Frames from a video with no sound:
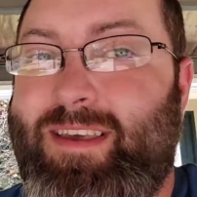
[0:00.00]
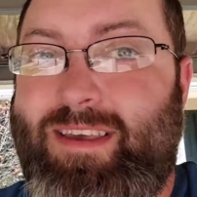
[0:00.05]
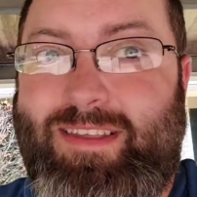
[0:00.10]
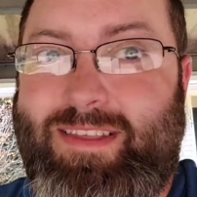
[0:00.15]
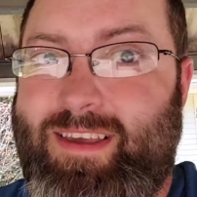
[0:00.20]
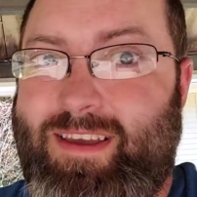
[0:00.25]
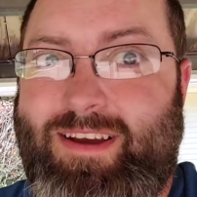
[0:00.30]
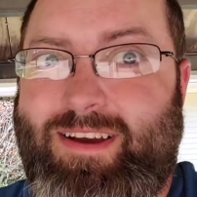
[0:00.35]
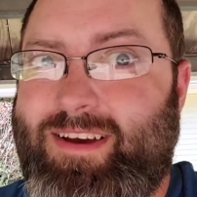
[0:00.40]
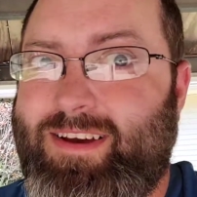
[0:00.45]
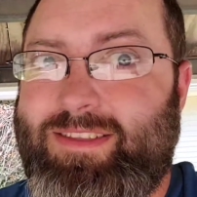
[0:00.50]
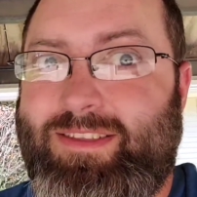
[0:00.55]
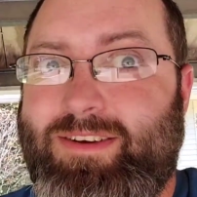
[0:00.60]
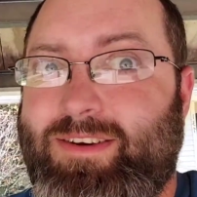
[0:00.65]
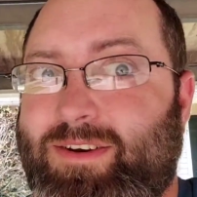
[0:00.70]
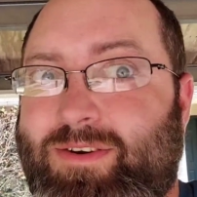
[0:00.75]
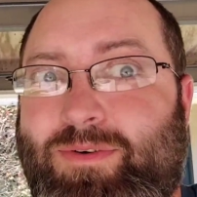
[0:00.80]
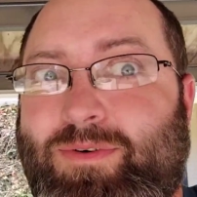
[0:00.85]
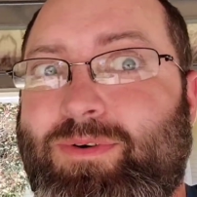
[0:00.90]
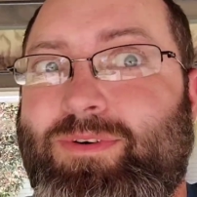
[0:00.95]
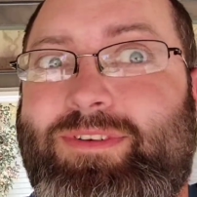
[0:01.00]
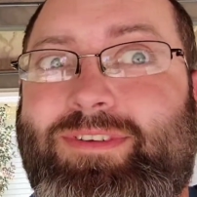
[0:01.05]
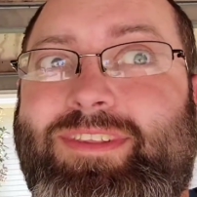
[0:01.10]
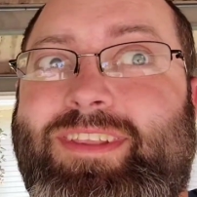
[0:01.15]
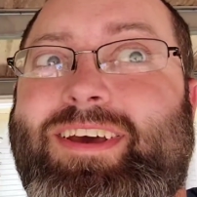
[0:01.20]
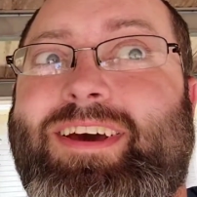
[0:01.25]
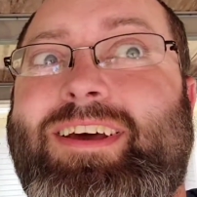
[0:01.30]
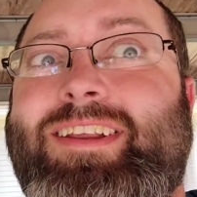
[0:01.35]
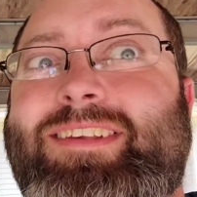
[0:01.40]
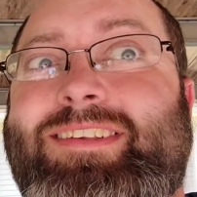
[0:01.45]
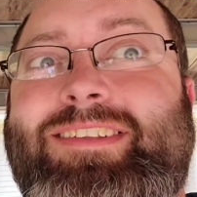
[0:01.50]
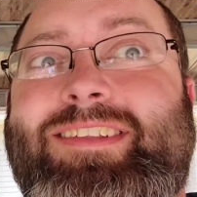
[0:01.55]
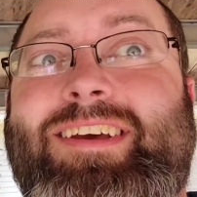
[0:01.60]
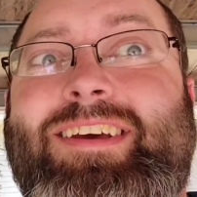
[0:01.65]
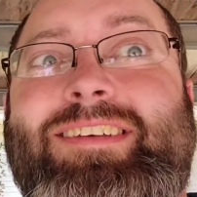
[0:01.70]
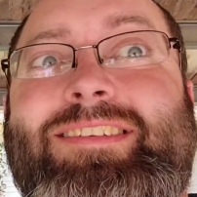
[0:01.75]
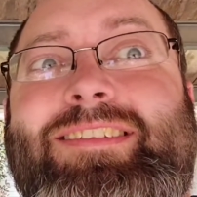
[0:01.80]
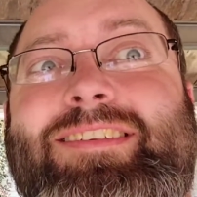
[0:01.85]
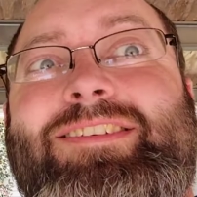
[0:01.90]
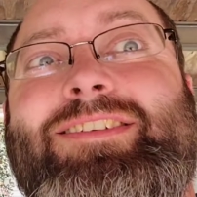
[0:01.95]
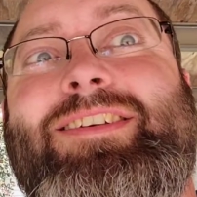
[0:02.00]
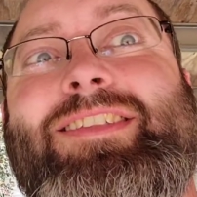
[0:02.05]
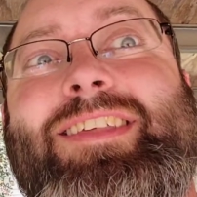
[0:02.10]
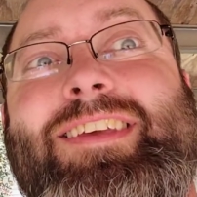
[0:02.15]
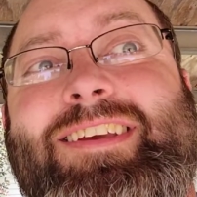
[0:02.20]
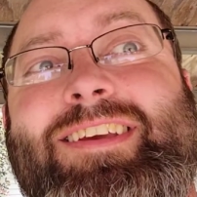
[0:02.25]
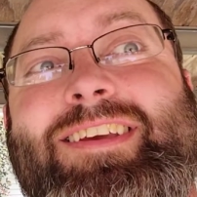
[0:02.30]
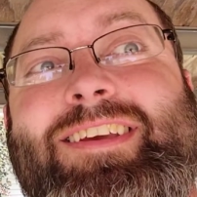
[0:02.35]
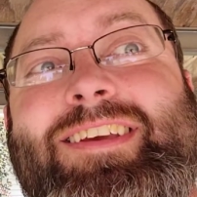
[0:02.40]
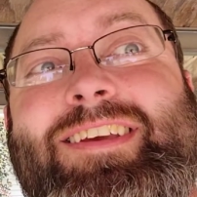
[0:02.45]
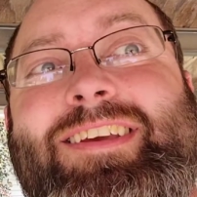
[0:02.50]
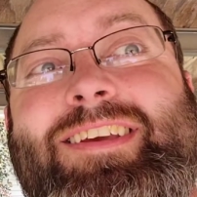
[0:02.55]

That Honda Accord's not as nice as you think it is.